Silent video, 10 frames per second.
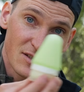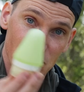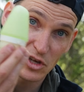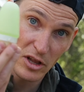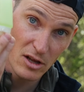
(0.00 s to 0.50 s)

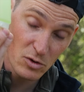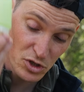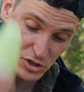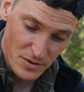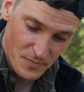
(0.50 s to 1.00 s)
sun
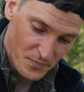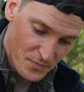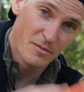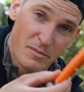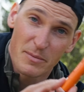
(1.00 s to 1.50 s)
lotion,
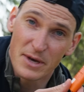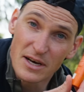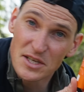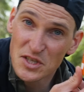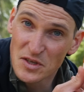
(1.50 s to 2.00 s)
maybe
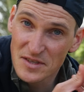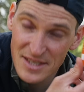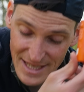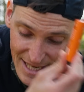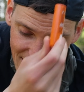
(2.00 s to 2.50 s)
a sun
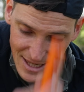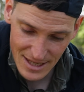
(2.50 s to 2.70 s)
stick,